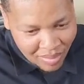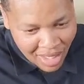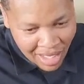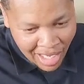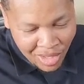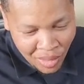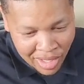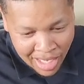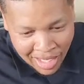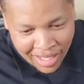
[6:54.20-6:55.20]
How you doing,
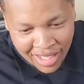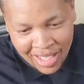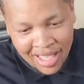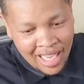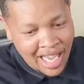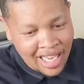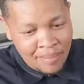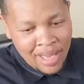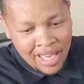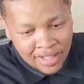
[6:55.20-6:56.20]
Kelly? Got to get
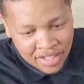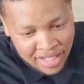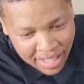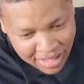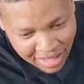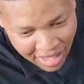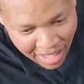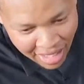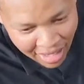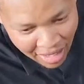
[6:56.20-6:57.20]
back out to Texas
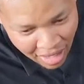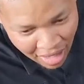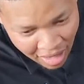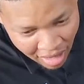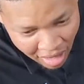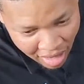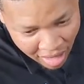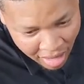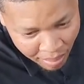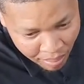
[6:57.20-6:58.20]
again.
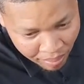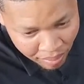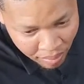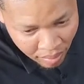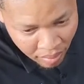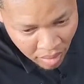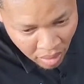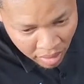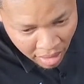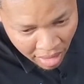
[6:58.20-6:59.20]

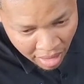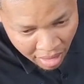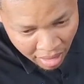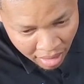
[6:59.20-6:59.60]
Okay,